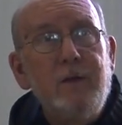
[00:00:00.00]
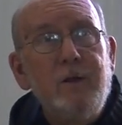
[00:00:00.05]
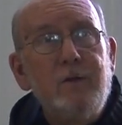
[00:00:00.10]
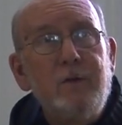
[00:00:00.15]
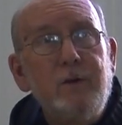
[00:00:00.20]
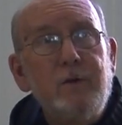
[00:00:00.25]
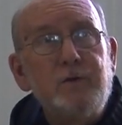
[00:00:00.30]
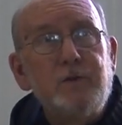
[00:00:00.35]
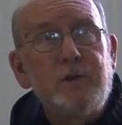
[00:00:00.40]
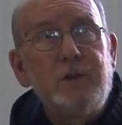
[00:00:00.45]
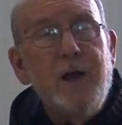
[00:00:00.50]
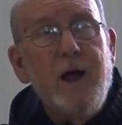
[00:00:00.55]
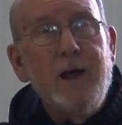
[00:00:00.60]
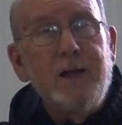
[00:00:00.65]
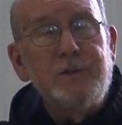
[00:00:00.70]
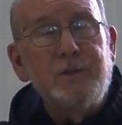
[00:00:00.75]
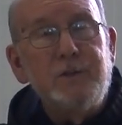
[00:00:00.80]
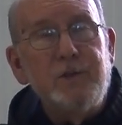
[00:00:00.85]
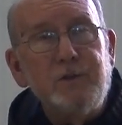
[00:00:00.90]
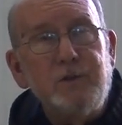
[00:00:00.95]
those
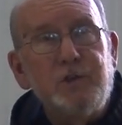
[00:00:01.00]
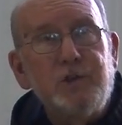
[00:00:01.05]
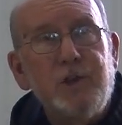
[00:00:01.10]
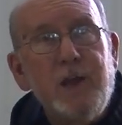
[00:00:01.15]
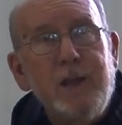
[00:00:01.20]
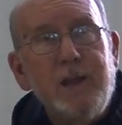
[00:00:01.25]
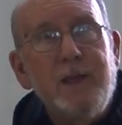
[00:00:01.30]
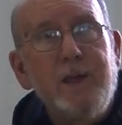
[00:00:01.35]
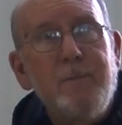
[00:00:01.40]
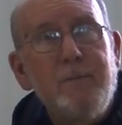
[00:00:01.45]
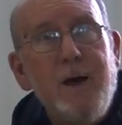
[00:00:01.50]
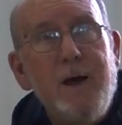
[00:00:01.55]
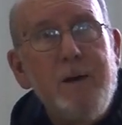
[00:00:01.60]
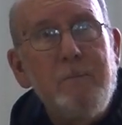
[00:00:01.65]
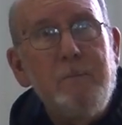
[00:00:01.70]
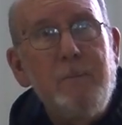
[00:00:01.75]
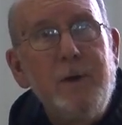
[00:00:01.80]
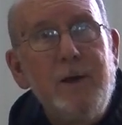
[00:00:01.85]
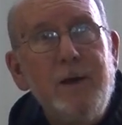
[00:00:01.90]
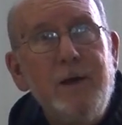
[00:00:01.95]
knots and shake them
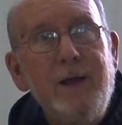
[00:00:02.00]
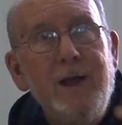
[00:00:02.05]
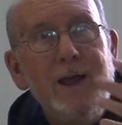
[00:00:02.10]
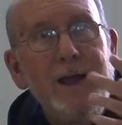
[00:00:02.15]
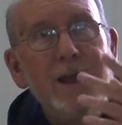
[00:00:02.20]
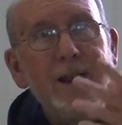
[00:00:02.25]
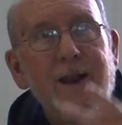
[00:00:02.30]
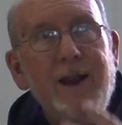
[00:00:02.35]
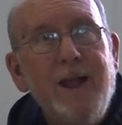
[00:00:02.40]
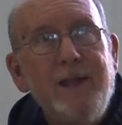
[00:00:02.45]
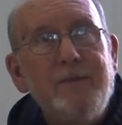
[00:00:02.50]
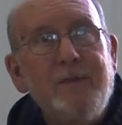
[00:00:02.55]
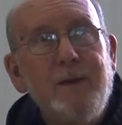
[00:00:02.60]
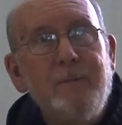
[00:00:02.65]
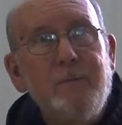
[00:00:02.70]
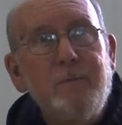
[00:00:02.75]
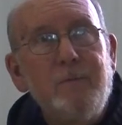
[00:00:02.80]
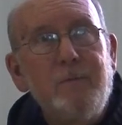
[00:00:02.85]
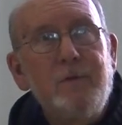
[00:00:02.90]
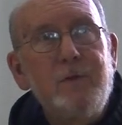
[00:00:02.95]
up and let
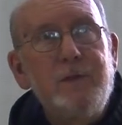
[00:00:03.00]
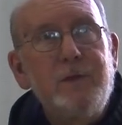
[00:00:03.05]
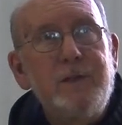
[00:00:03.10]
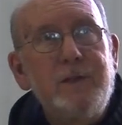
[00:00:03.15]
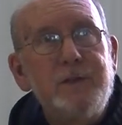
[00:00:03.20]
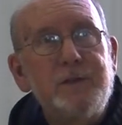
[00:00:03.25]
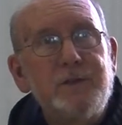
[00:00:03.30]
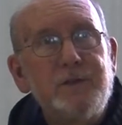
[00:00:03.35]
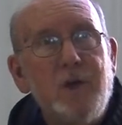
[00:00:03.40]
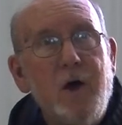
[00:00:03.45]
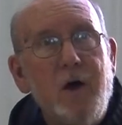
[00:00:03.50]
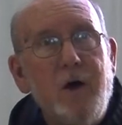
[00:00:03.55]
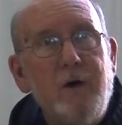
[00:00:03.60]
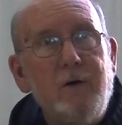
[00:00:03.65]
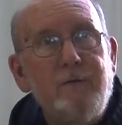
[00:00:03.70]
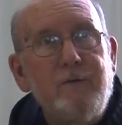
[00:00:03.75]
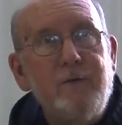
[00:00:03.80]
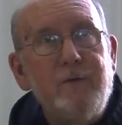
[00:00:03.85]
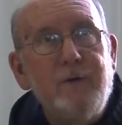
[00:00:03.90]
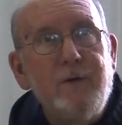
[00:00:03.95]
them
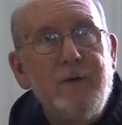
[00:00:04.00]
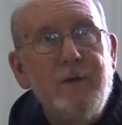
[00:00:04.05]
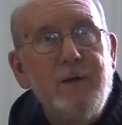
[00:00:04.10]
dissolve.